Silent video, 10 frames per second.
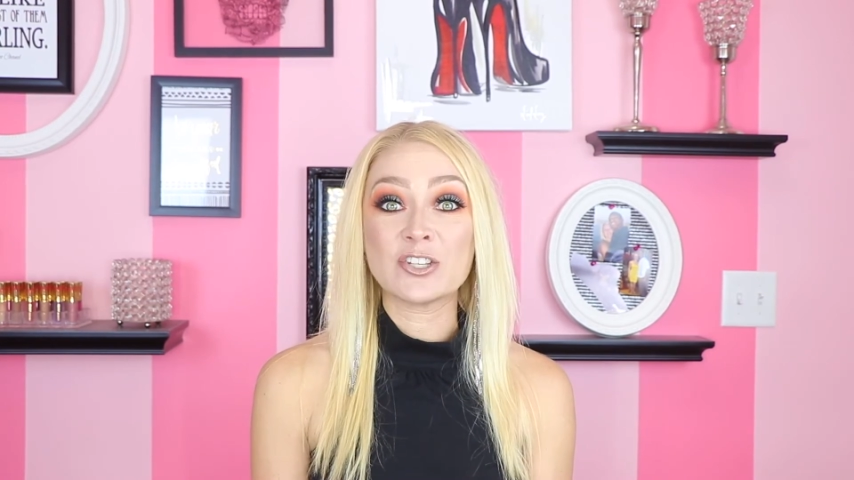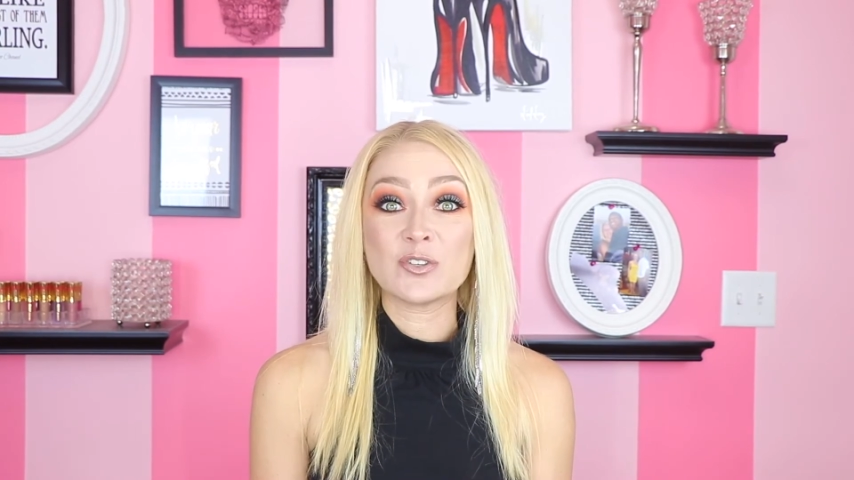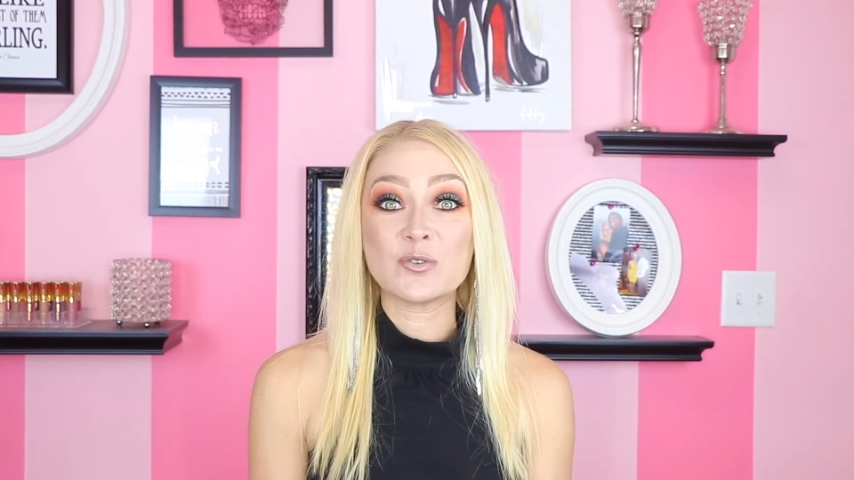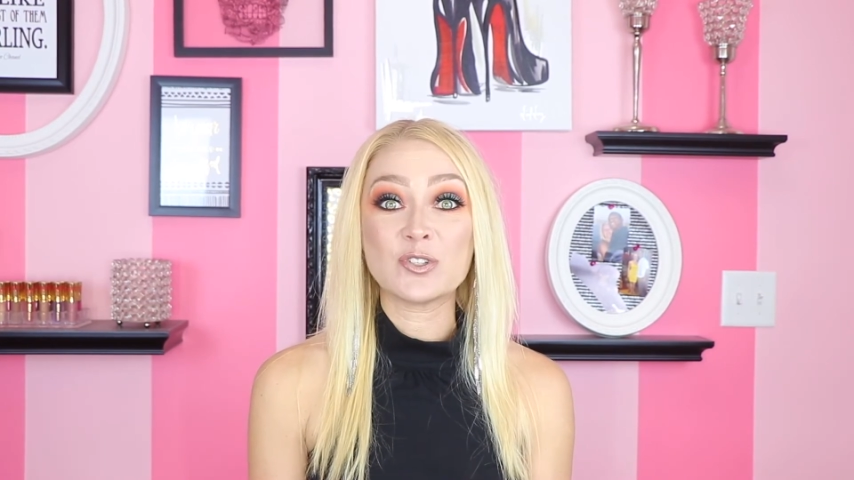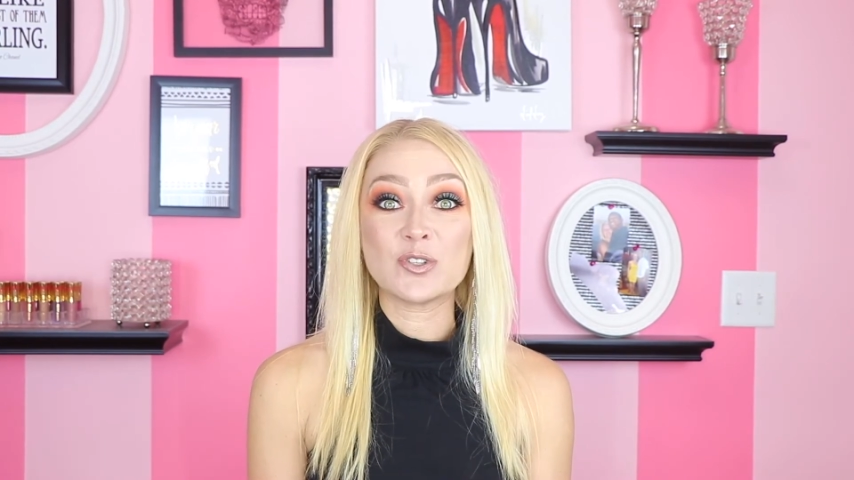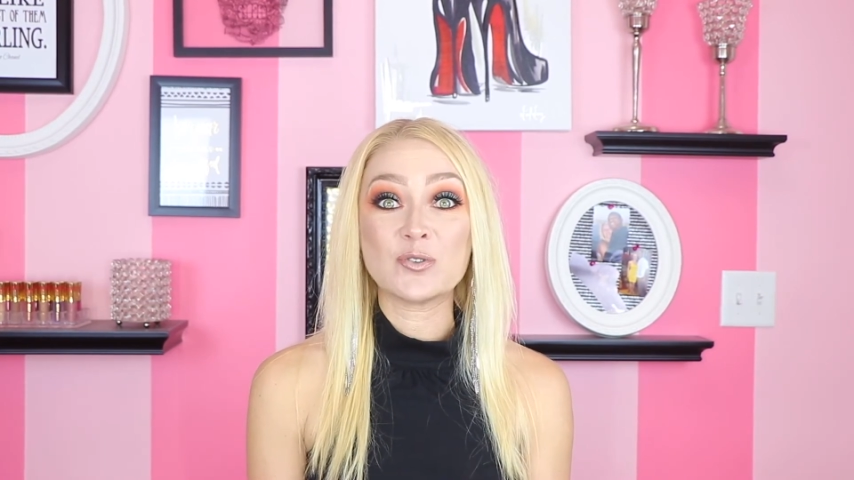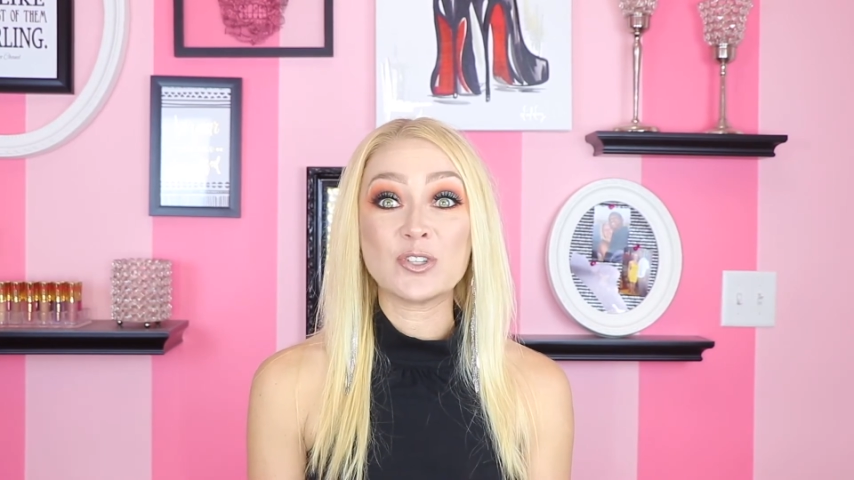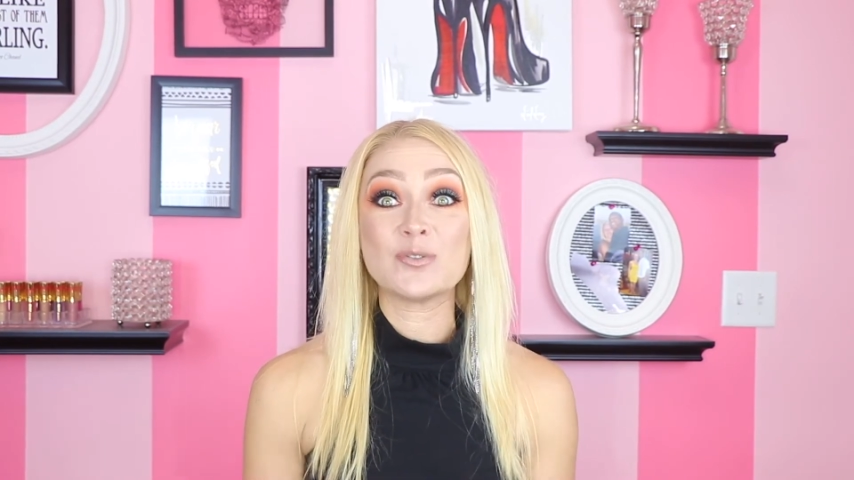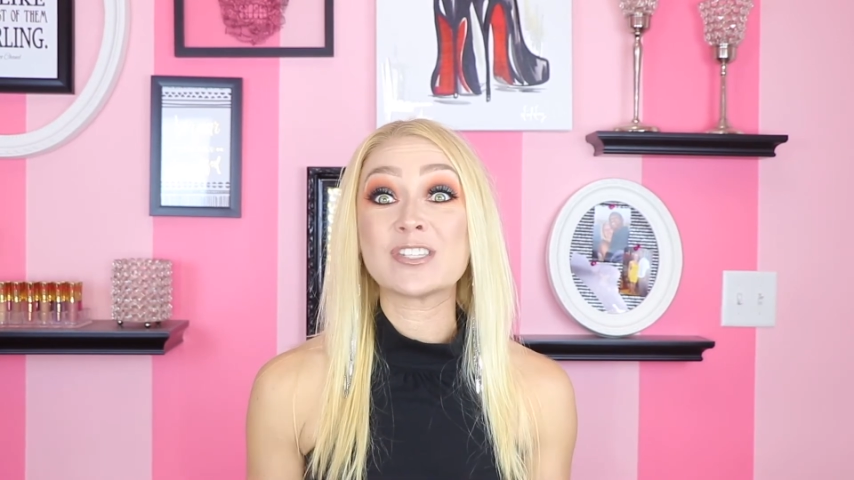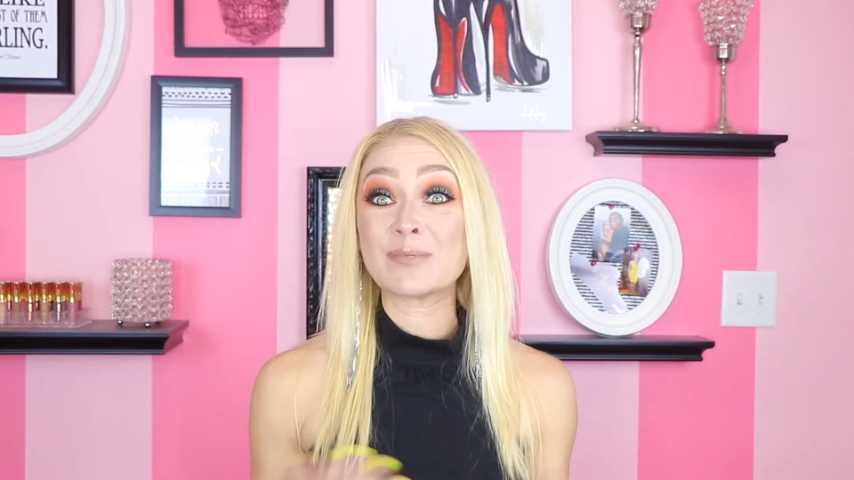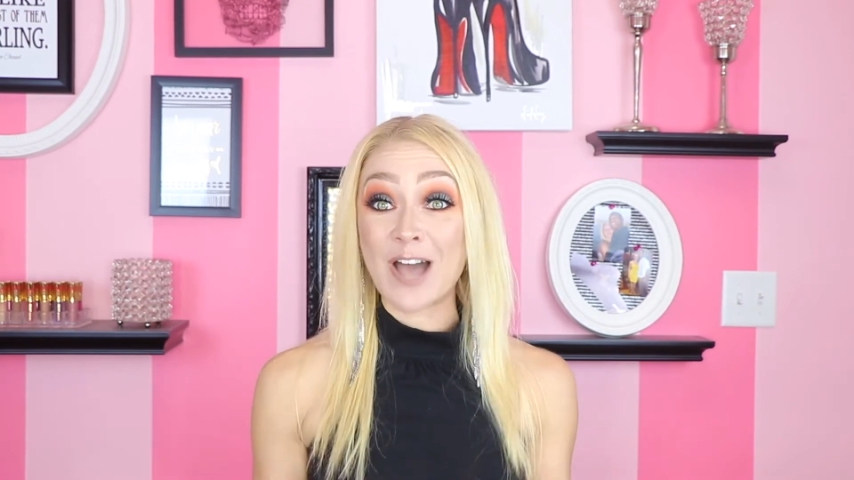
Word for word: you to use some